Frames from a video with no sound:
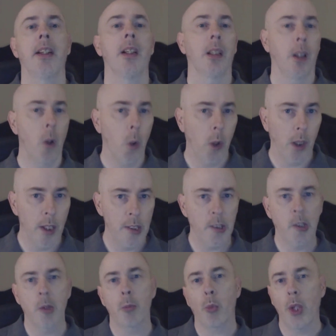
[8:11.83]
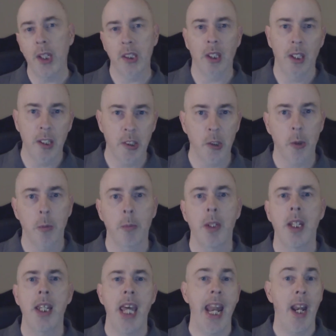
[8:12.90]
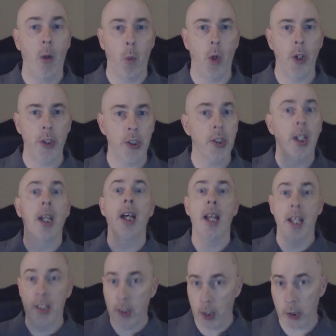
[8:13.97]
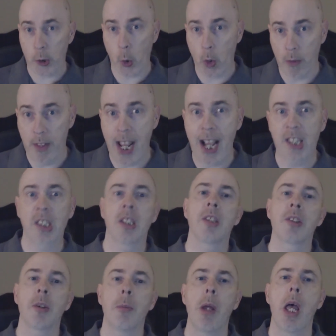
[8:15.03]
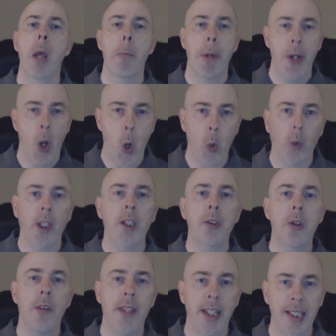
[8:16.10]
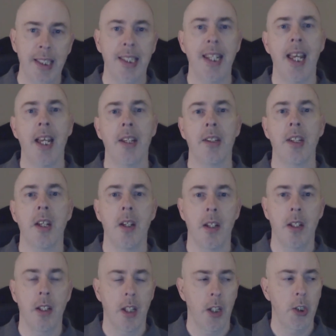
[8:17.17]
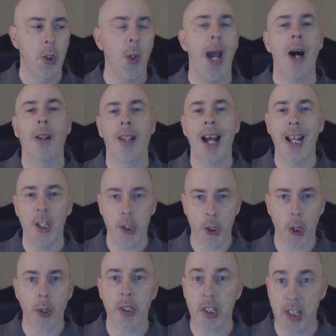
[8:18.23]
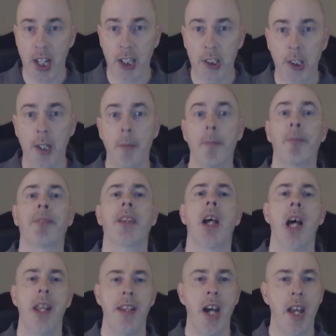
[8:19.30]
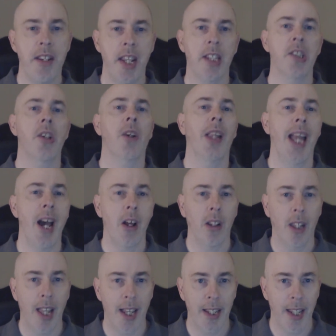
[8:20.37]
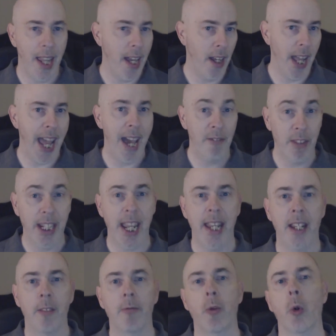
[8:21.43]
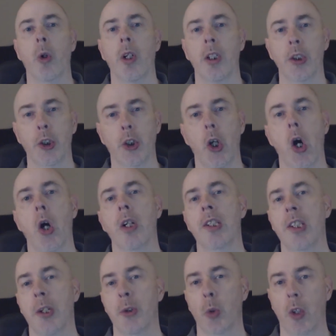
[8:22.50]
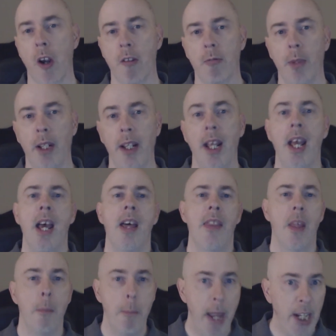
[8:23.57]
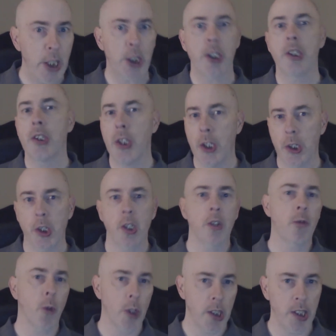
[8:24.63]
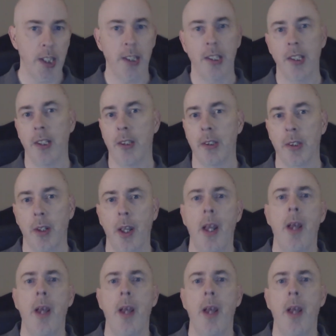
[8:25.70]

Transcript: localism, regionalism, and at worst, a sort of nationalism, but only to the extent to outline jurisdiction, not necessarily advocating for a strong central government that makes decisions for citizens.